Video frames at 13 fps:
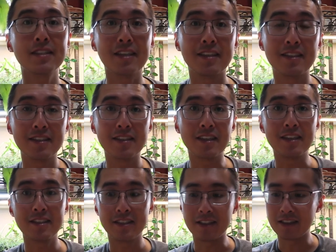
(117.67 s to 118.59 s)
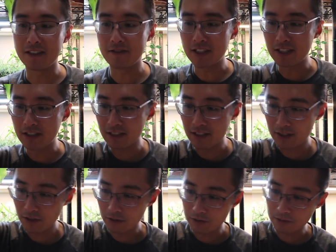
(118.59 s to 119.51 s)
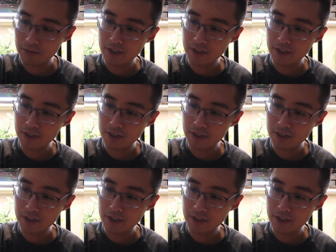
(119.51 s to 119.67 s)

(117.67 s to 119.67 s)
that decide to live in these homes.